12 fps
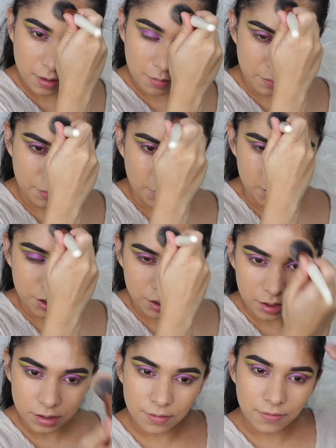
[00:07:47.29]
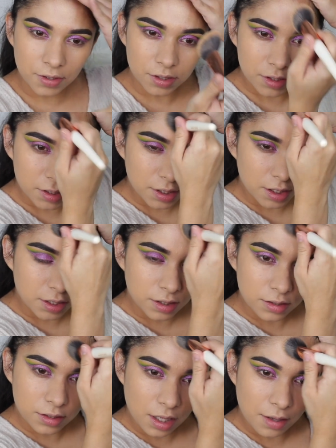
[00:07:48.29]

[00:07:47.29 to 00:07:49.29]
brushes for today's